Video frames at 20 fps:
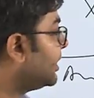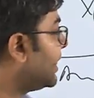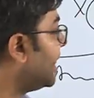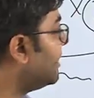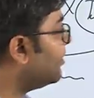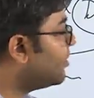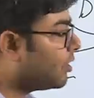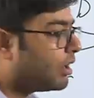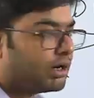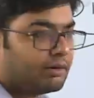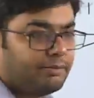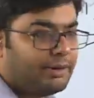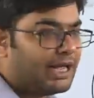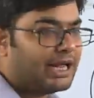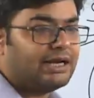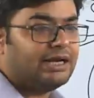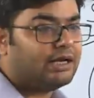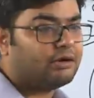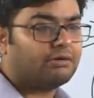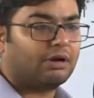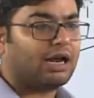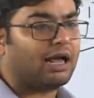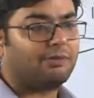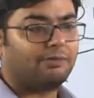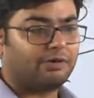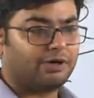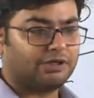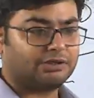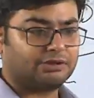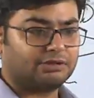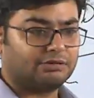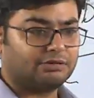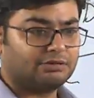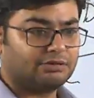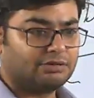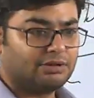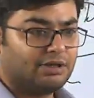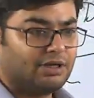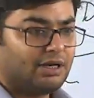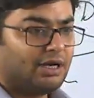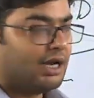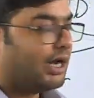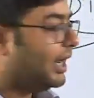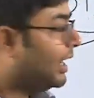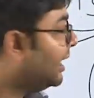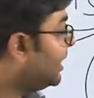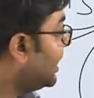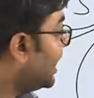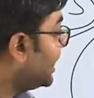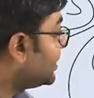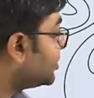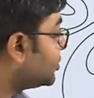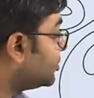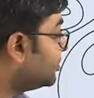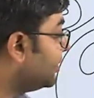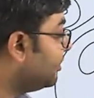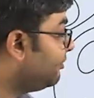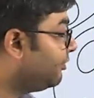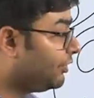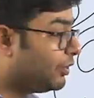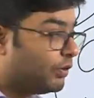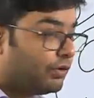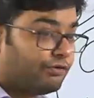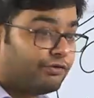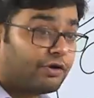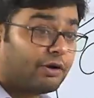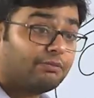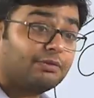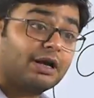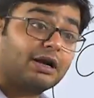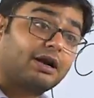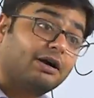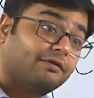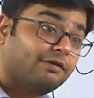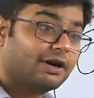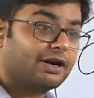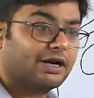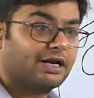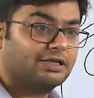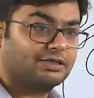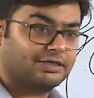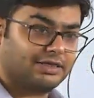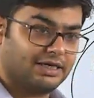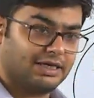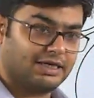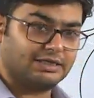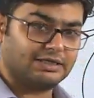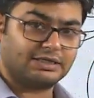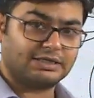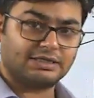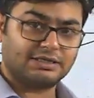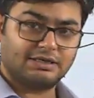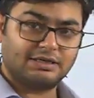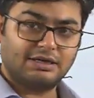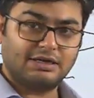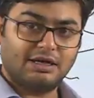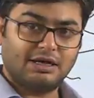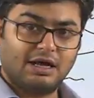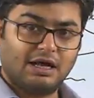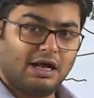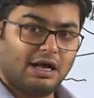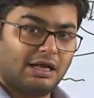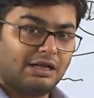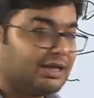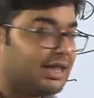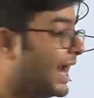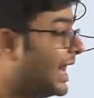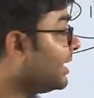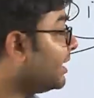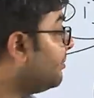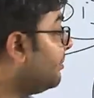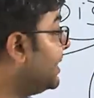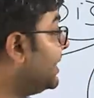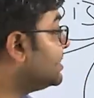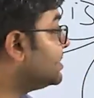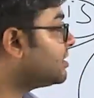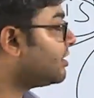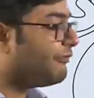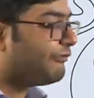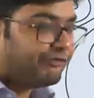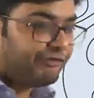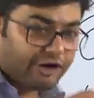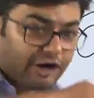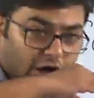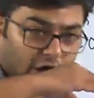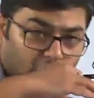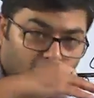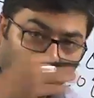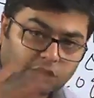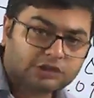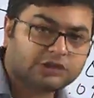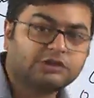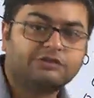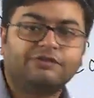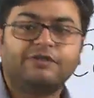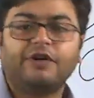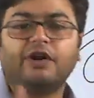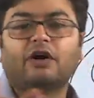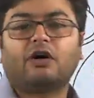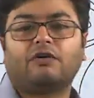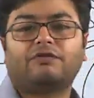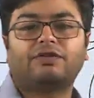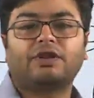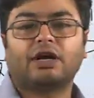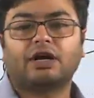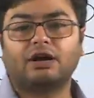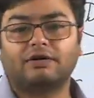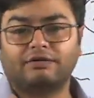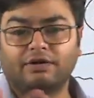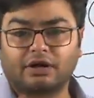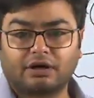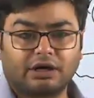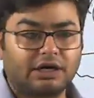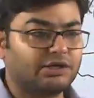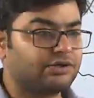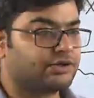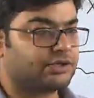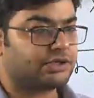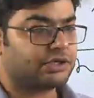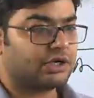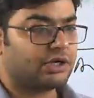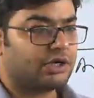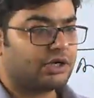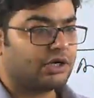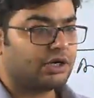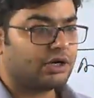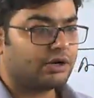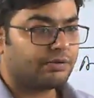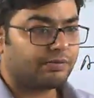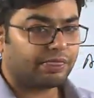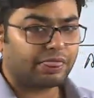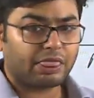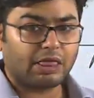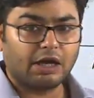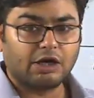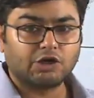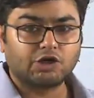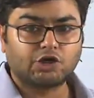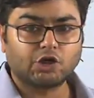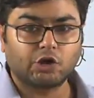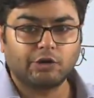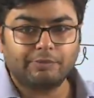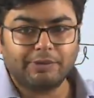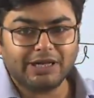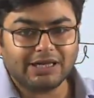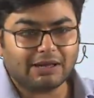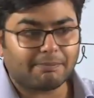cannot be any collaboration. It has to be viewed from the governance lens. That means the philosophy of the governance should be the